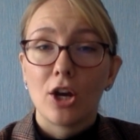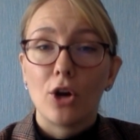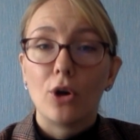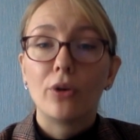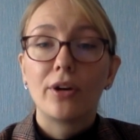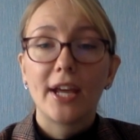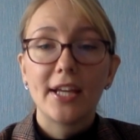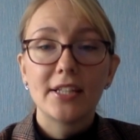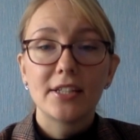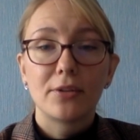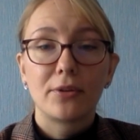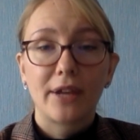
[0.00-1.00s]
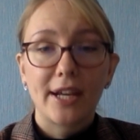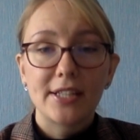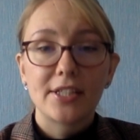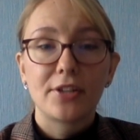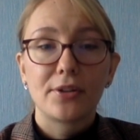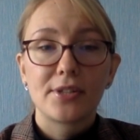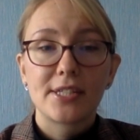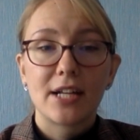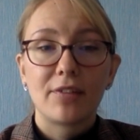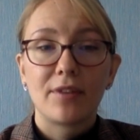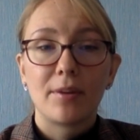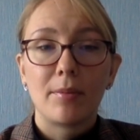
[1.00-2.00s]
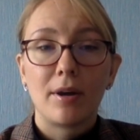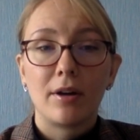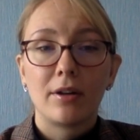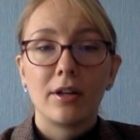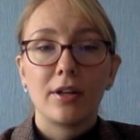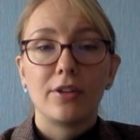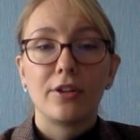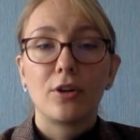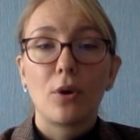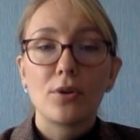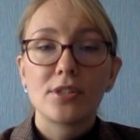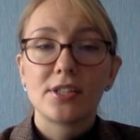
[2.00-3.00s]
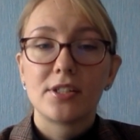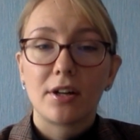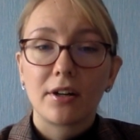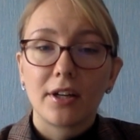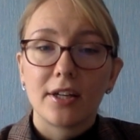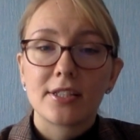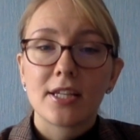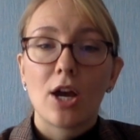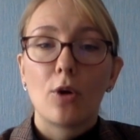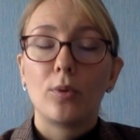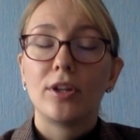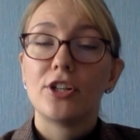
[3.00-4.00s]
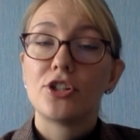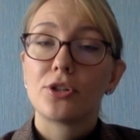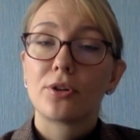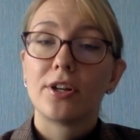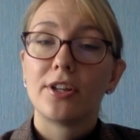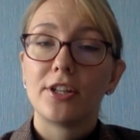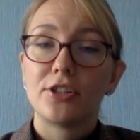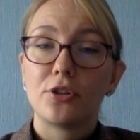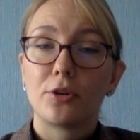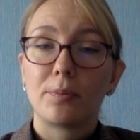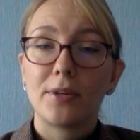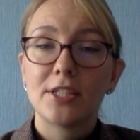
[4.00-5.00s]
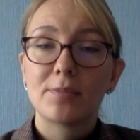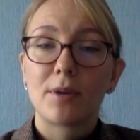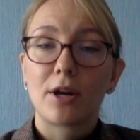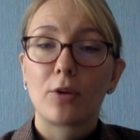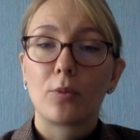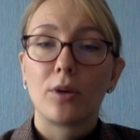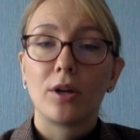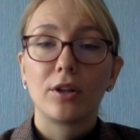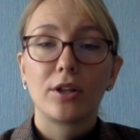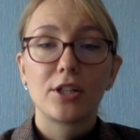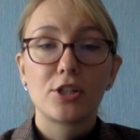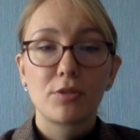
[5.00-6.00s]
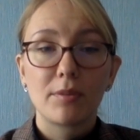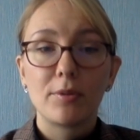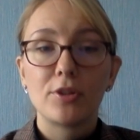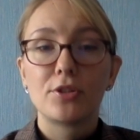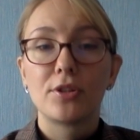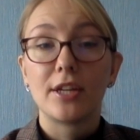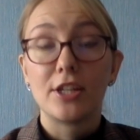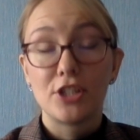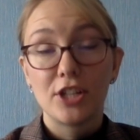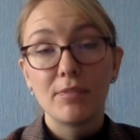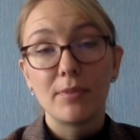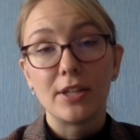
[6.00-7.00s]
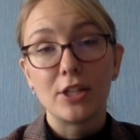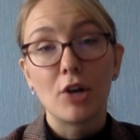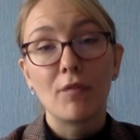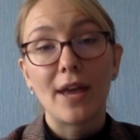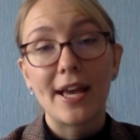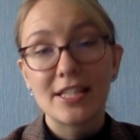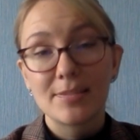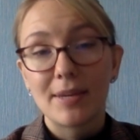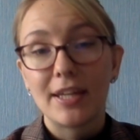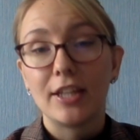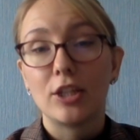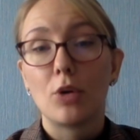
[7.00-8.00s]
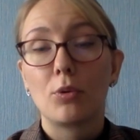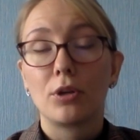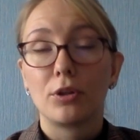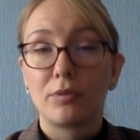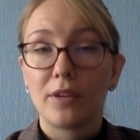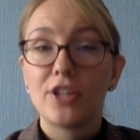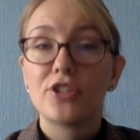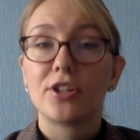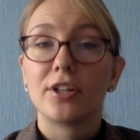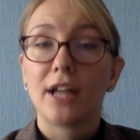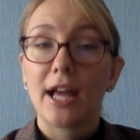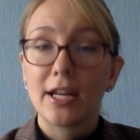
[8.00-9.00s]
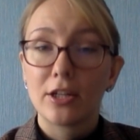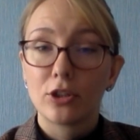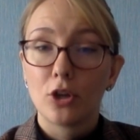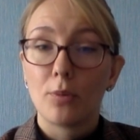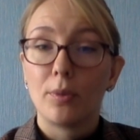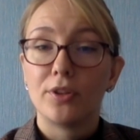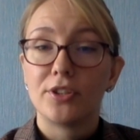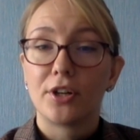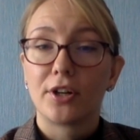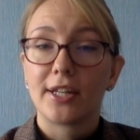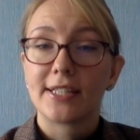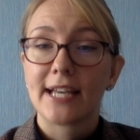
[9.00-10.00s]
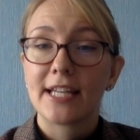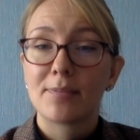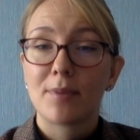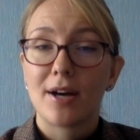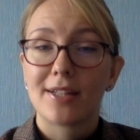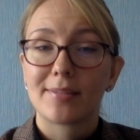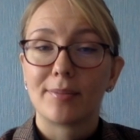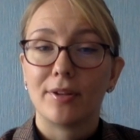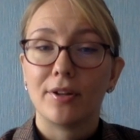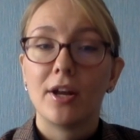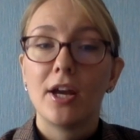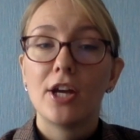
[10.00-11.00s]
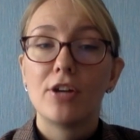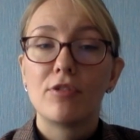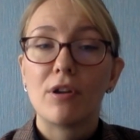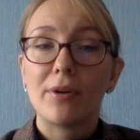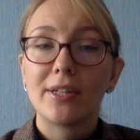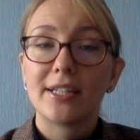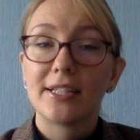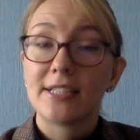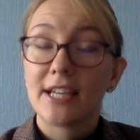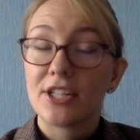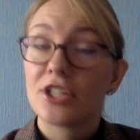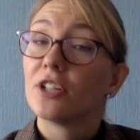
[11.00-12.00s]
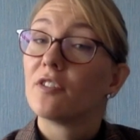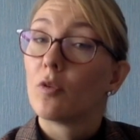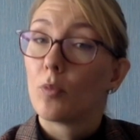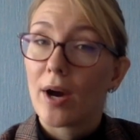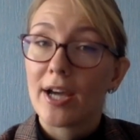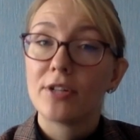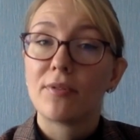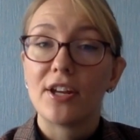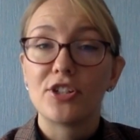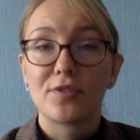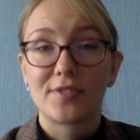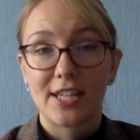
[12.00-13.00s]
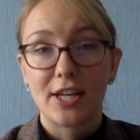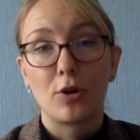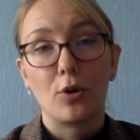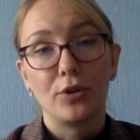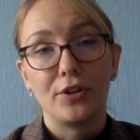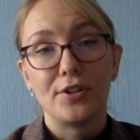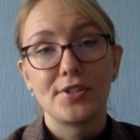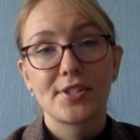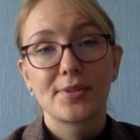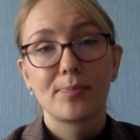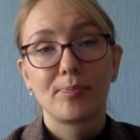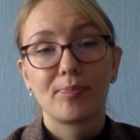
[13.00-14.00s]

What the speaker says: Orienting yourself among the goals and targets will ensure that your peace park will contribute to the achievement of as many local, regional, and global targets as possible, drawing the attention of a wide range of stakeholders.